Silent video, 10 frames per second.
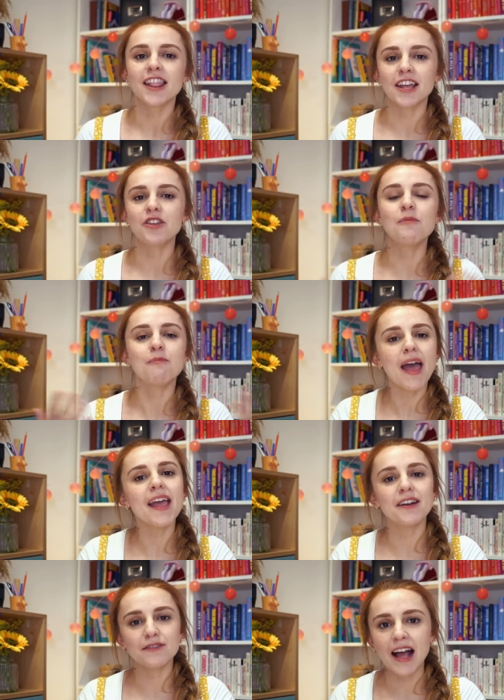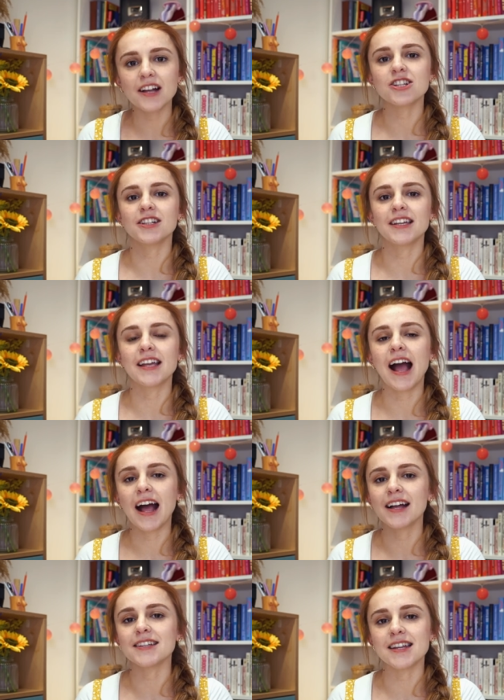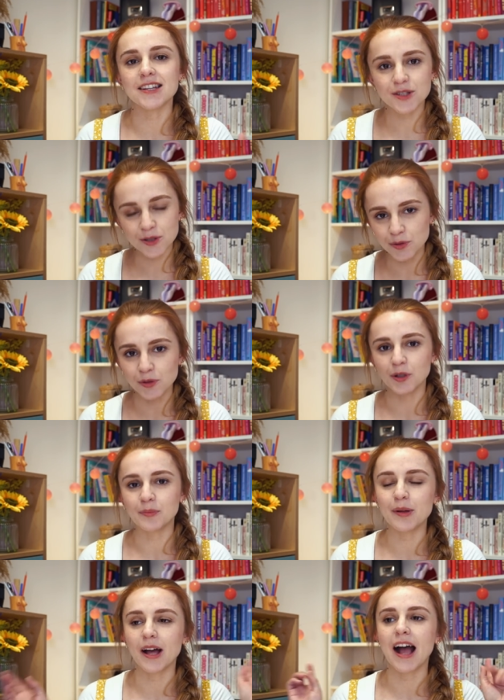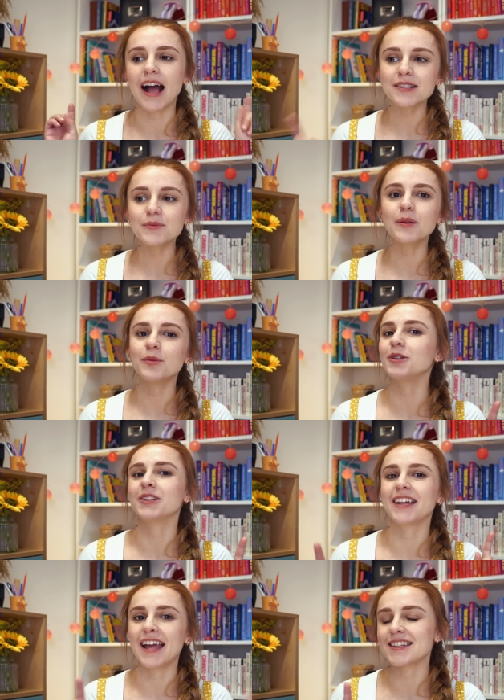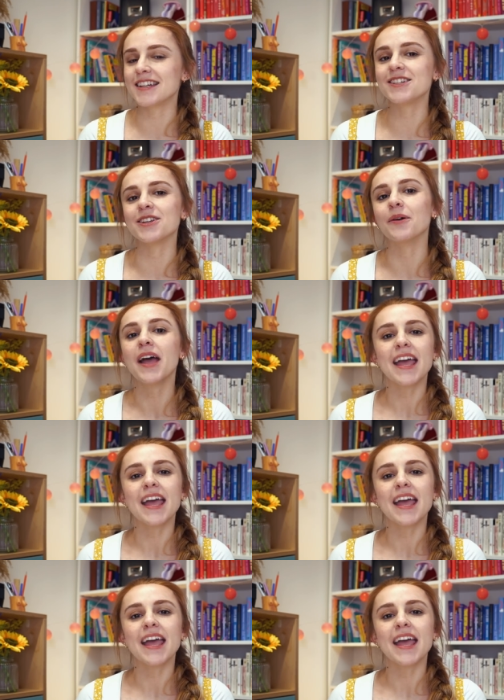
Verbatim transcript: that you may have actually had in school, but as we will get into,